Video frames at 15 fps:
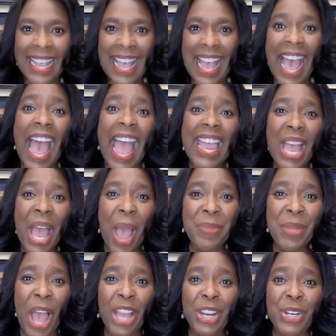Hi,
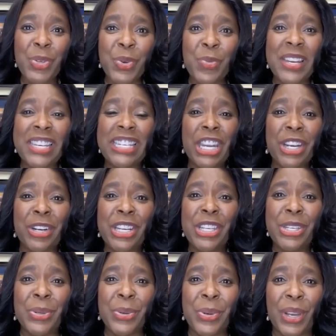I'm Congresswoman Terri
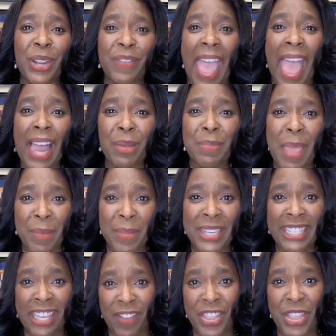Sewell of
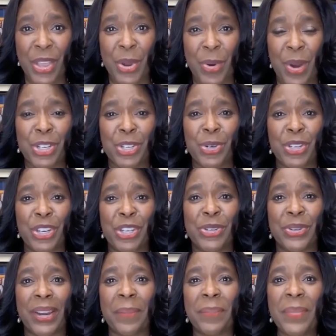Alabama's 7th Congressional
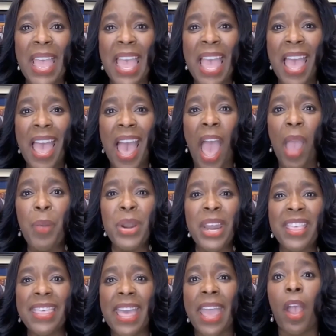District. I want
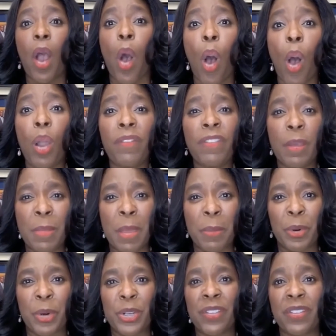to thank all of the
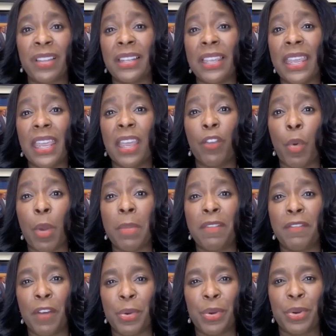members of the League of
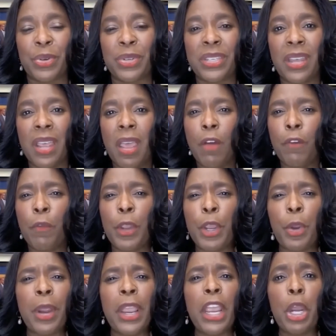Women Voters for
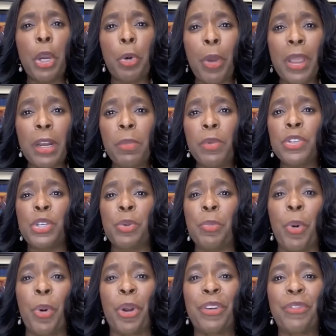your incredible
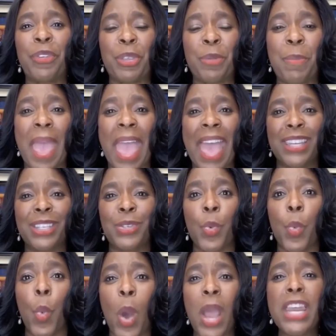support for the past
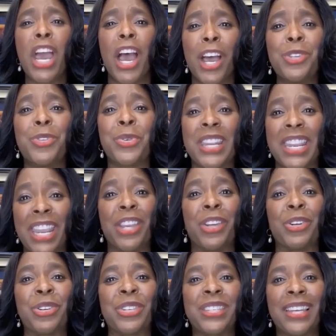100
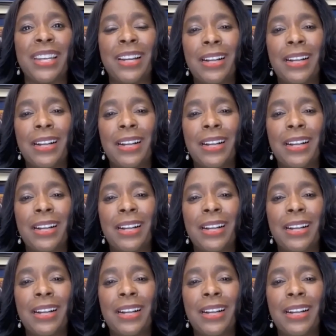years.